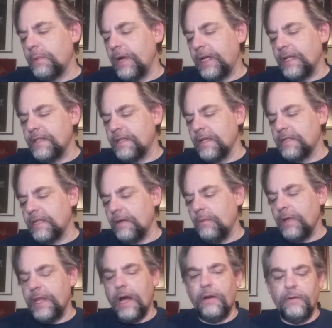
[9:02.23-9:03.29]
pretty
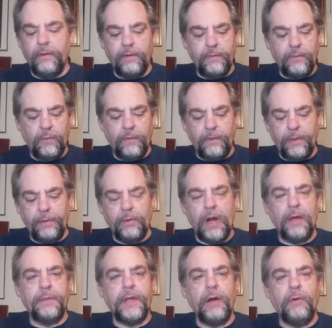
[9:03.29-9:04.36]
consistent
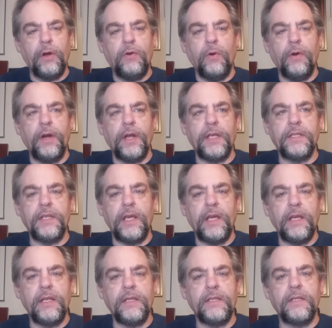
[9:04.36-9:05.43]
throughout their recordings
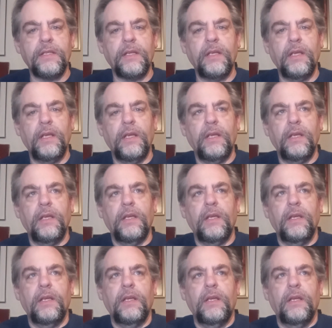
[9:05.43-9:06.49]
is
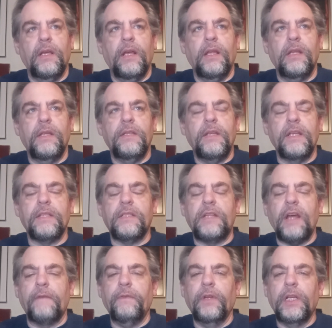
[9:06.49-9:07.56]
it's
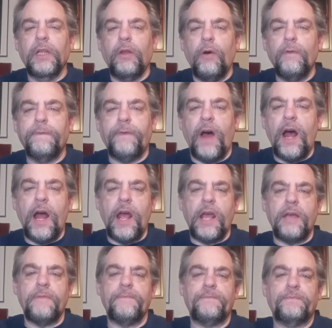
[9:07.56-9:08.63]
definitely
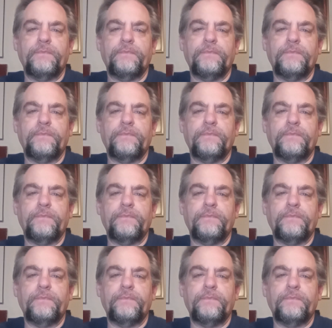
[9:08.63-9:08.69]
lo-fi,